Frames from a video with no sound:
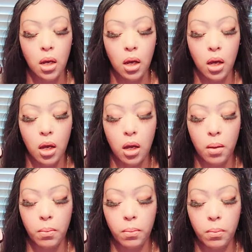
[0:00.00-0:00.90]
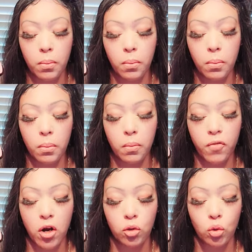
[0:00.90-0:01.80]
Um,
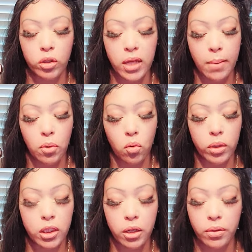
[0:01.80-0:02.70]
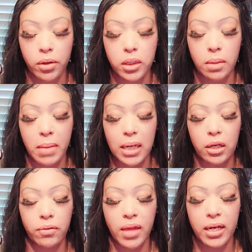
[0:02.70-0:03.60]
Virgo Taurus, Capricorn is here. There is somebody
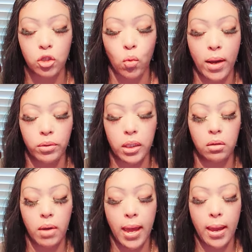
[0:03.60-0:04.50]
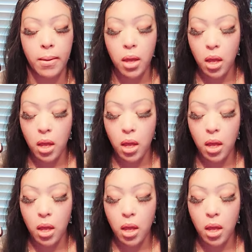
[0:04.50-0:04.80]
here that is grounded, okay?